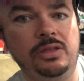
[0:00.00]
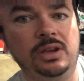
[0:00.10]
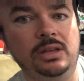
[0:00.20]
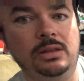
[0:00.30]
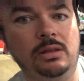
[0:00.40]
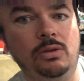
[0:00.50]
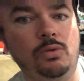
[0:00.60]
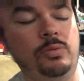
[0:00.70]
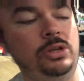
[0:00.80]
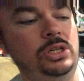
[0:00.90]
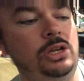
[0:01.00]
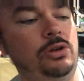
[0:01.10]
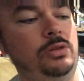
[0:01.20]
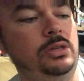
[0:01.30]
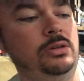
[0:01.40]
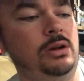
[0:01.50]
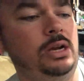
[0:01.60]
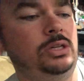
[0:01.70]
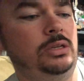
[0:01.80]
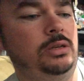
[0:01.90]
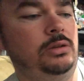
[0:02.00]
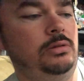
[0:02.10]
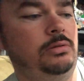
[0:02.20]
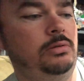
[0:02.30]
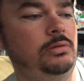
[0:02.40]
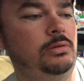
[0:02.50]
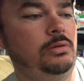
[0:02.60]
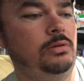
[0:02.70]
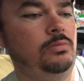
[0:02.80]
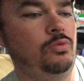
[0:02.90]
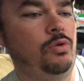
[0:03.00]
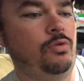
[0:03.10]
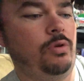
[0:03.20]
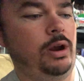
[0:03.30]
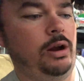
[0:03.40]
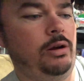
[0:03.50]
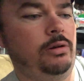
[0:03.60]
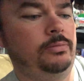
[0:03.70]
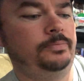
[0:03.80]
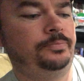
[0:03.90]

I think the OPG on these are actually more rare.